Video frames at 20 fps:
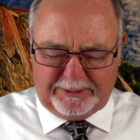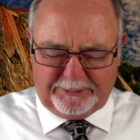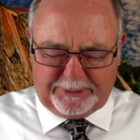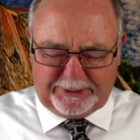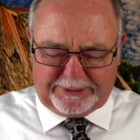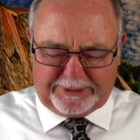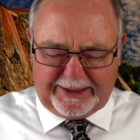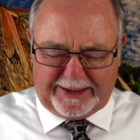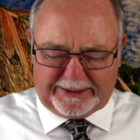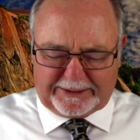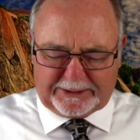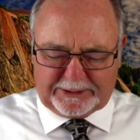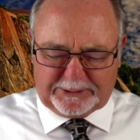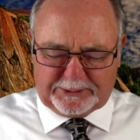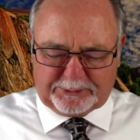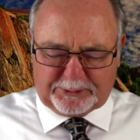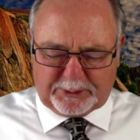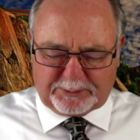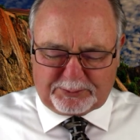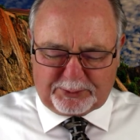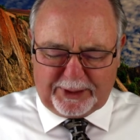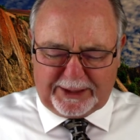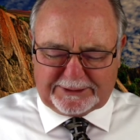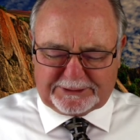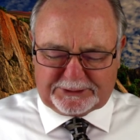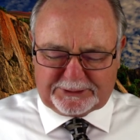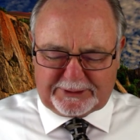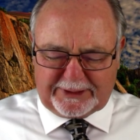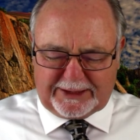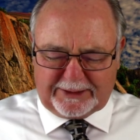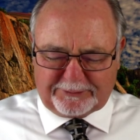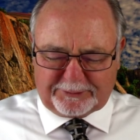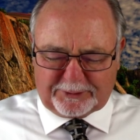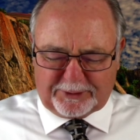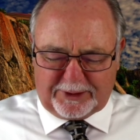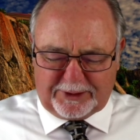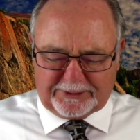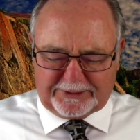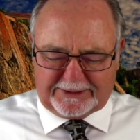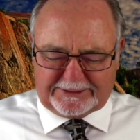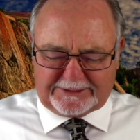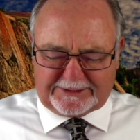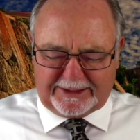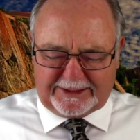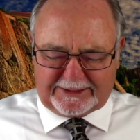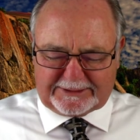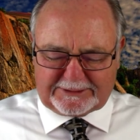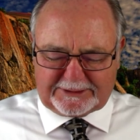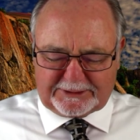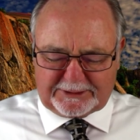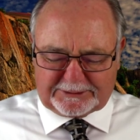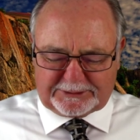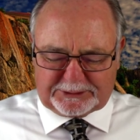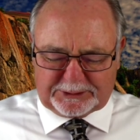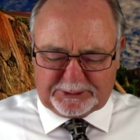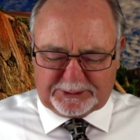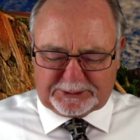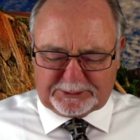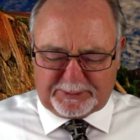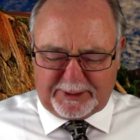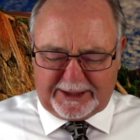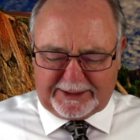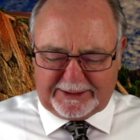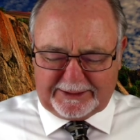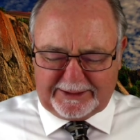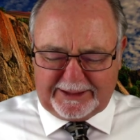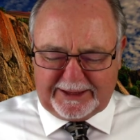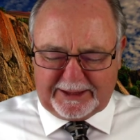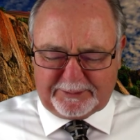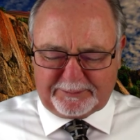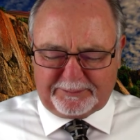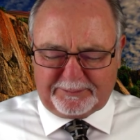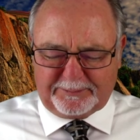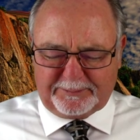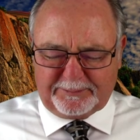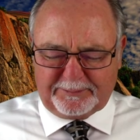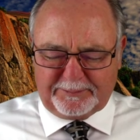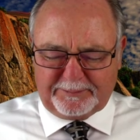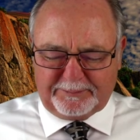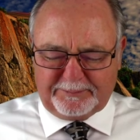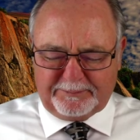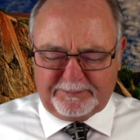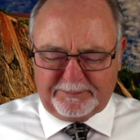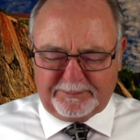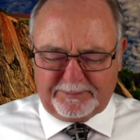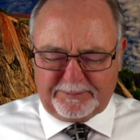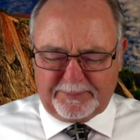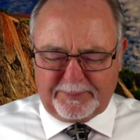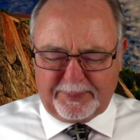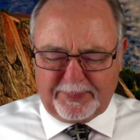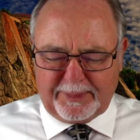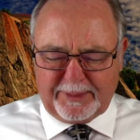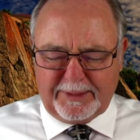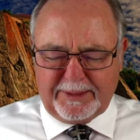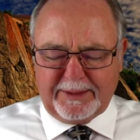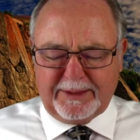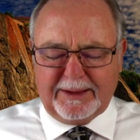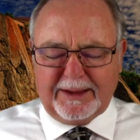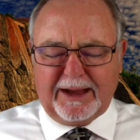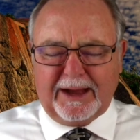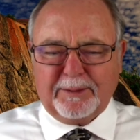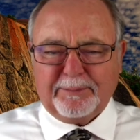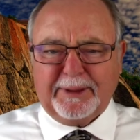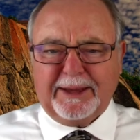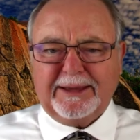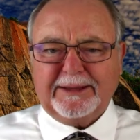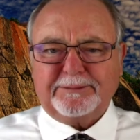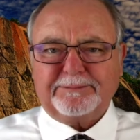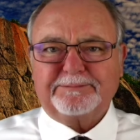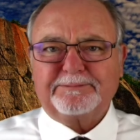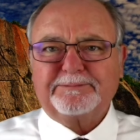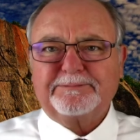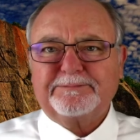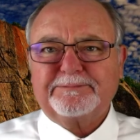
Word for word: We thank you and we praise you now for all these things in Yeshua's mighty name. Amen.